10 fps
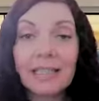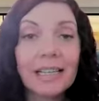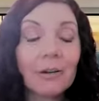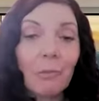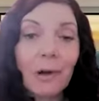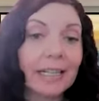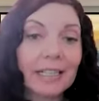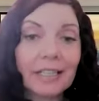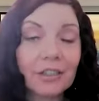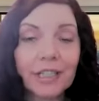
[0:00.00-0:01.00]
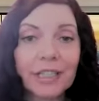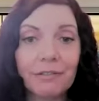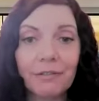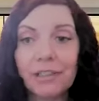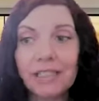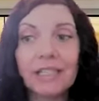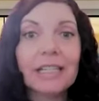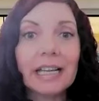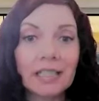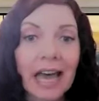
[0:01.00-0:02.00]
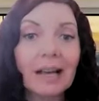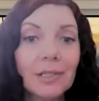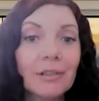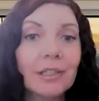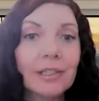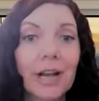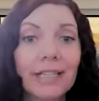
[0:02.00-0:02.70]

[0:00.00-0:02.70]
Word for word: it's like a 180 degree difference. It has absolutely